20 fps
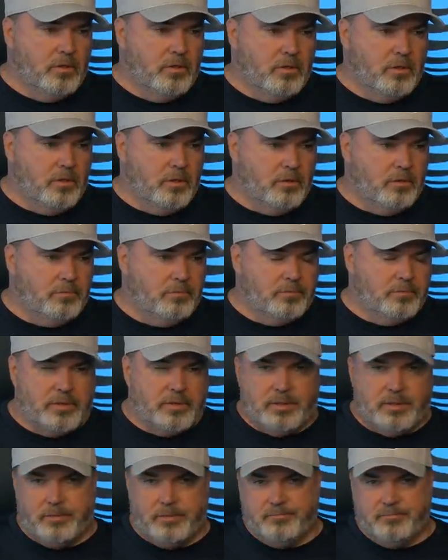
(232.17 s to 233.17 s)
You know,
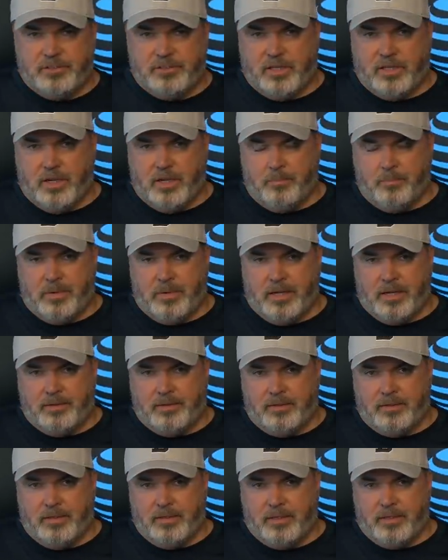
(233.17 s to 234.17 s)
um, uh, setup.
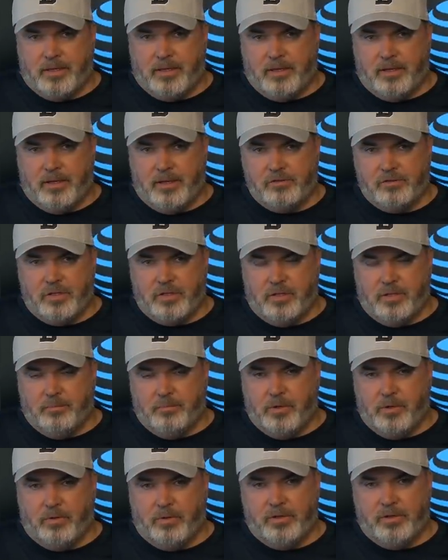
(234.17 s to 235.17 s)
it gives you the
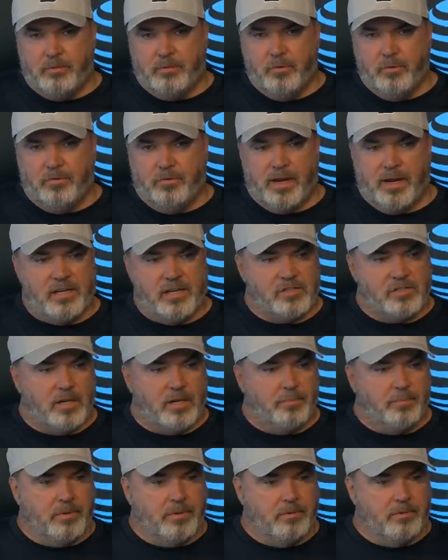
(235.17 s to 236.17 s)
ability to move guys
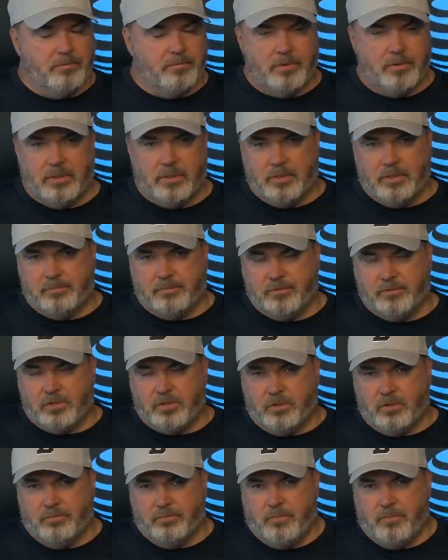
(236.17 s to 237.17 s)
up, and uh,
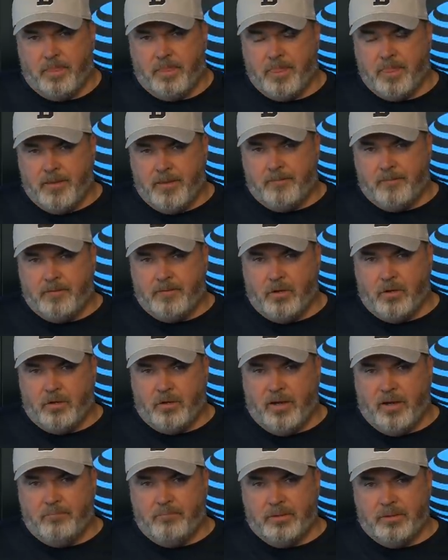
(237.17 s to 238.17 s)
so you know
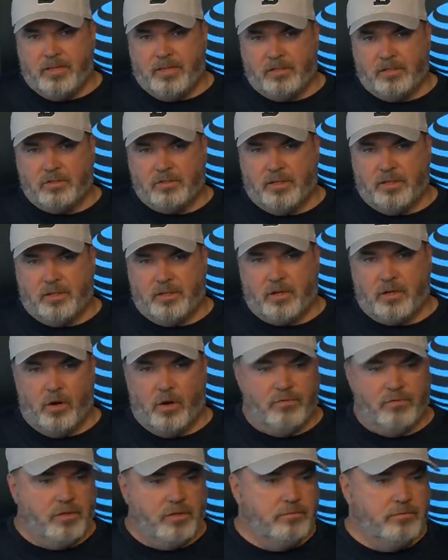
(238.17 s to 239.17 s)
you have potentially a
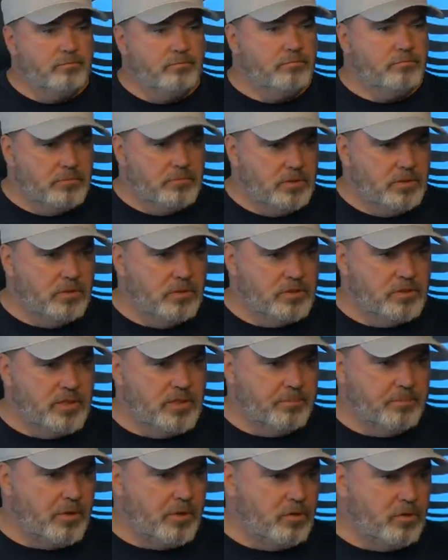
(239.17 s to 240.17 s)
COVID, you know,
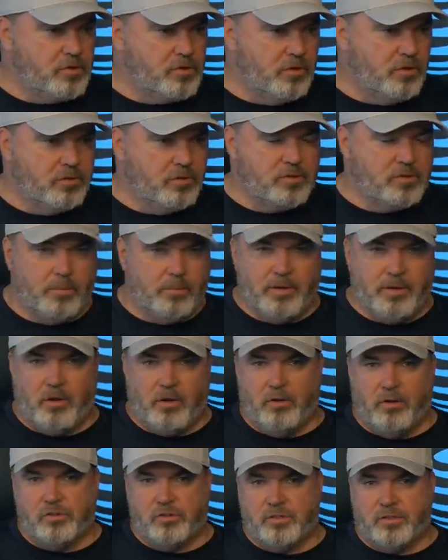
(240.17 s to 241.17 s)
exempt also. So I mean,
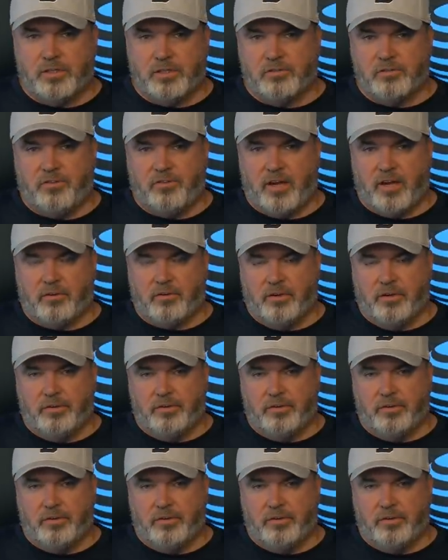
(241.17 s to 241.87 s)
all those things factor